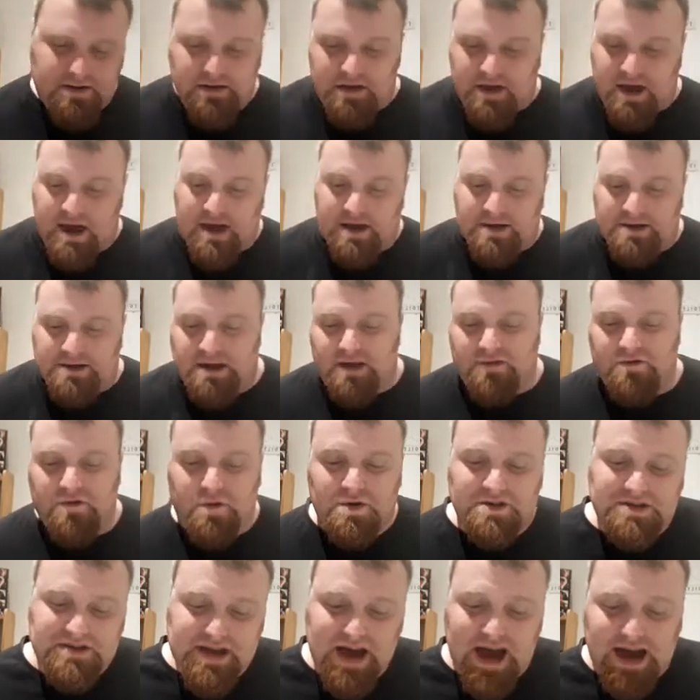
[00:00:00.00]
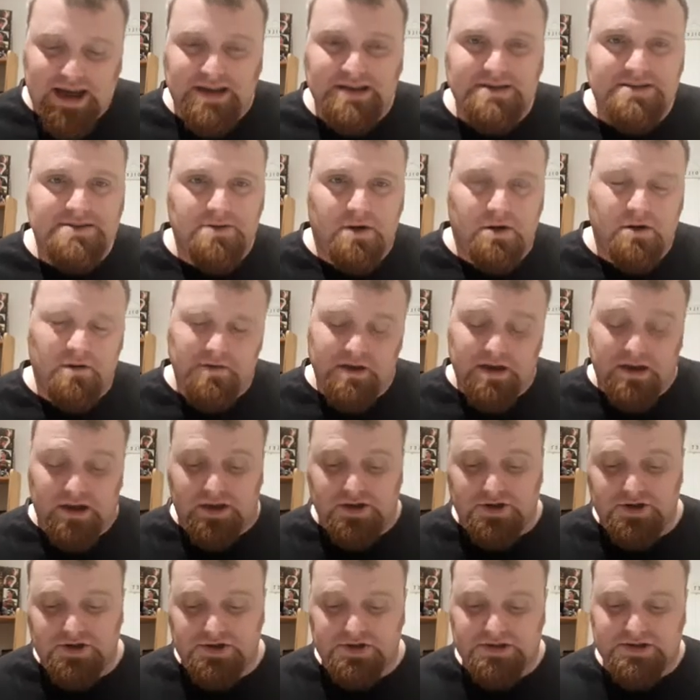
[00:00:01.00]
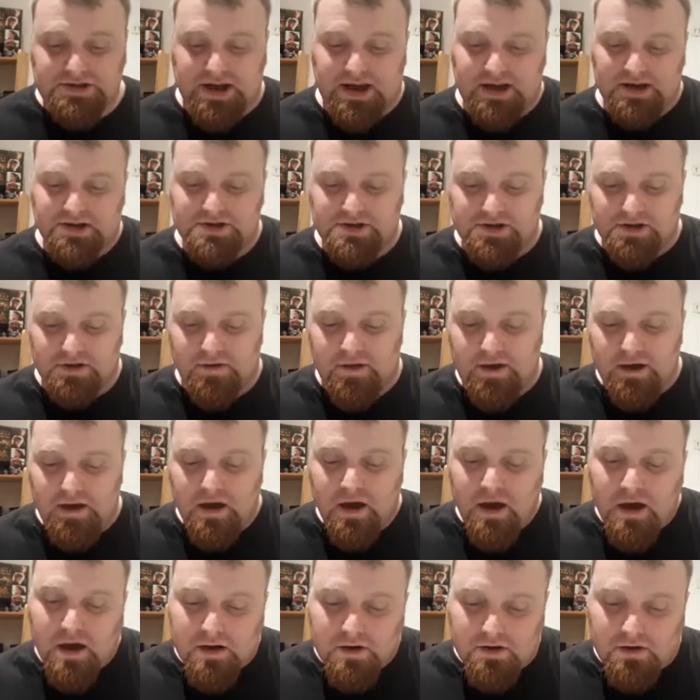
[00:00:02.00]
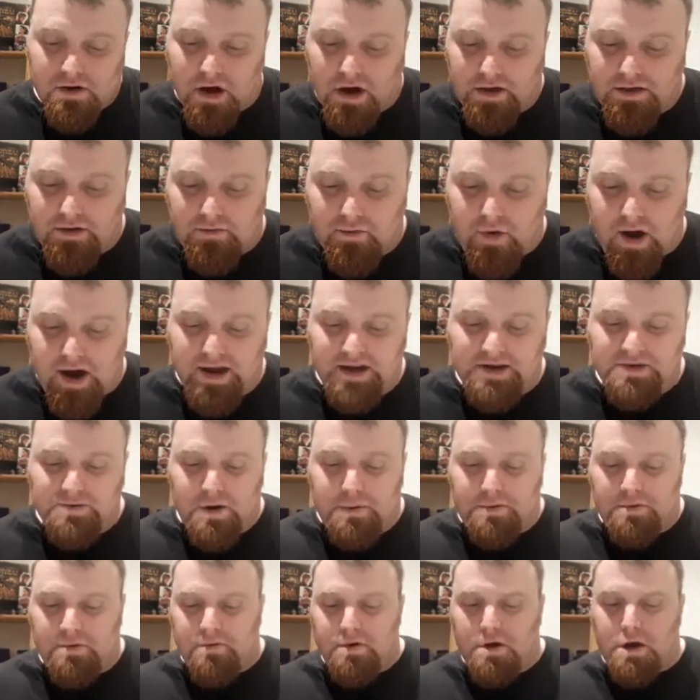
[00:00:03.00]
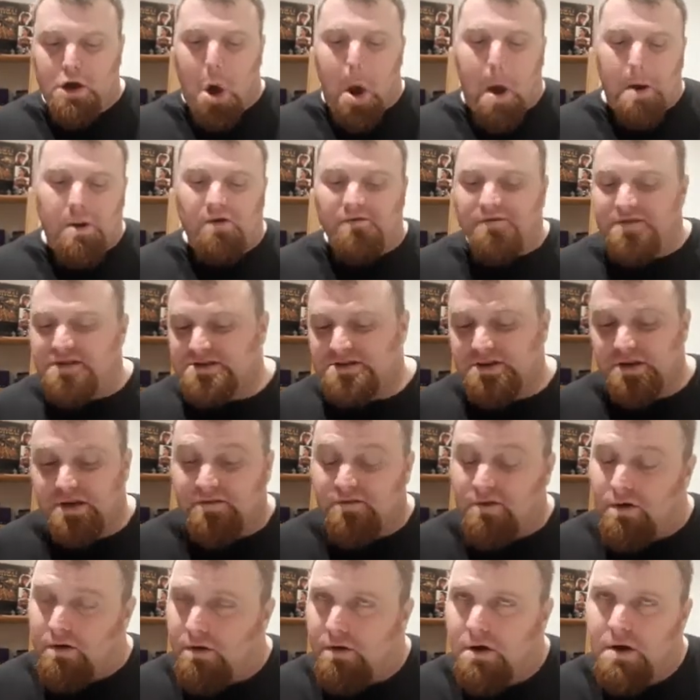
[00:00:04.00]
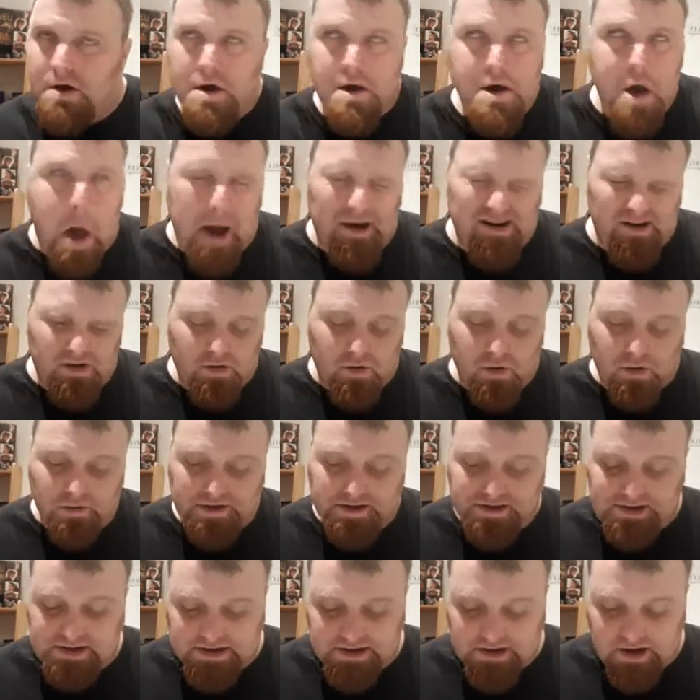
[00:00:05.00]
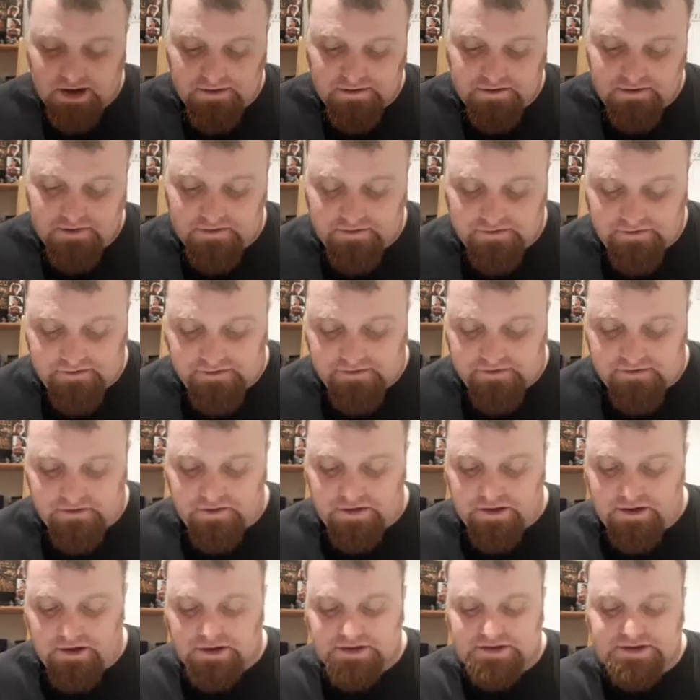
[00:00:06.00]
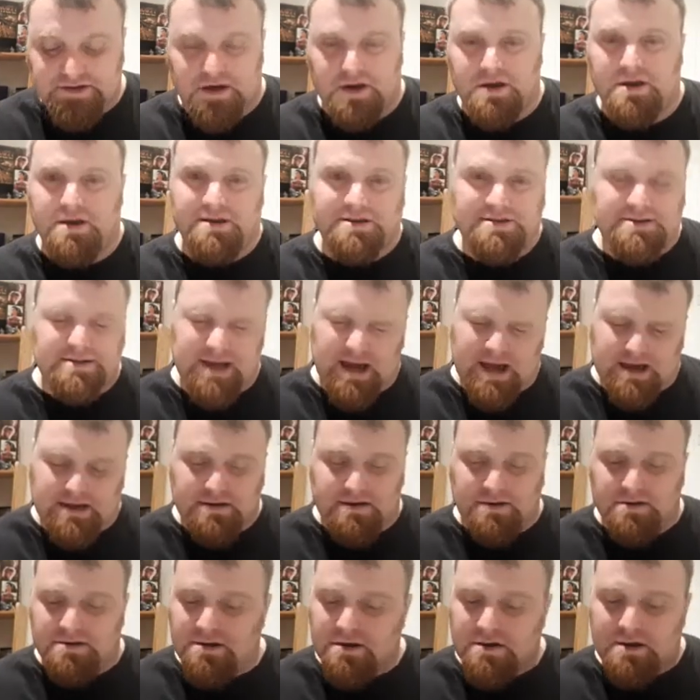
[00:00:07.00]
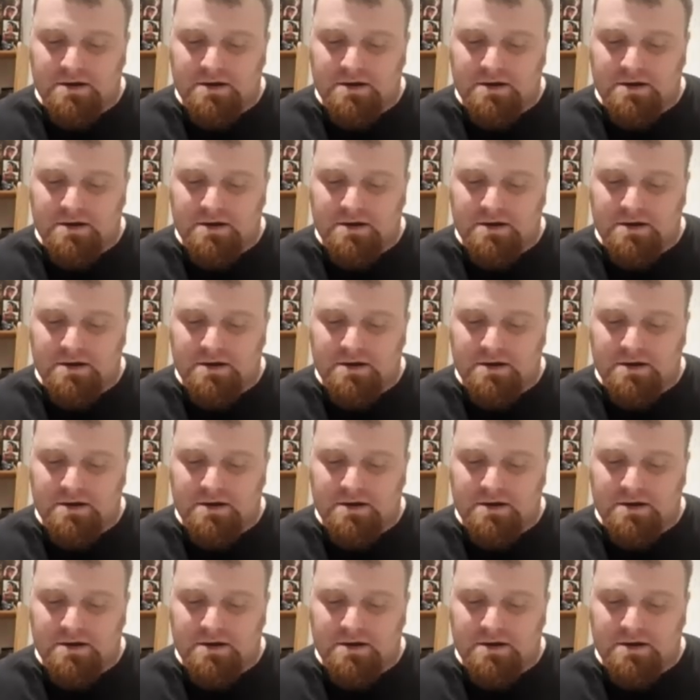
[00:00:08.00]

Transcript: and give you a taste of each section. Right, the range weaponry. Obviously, you've got all the stuff that your standard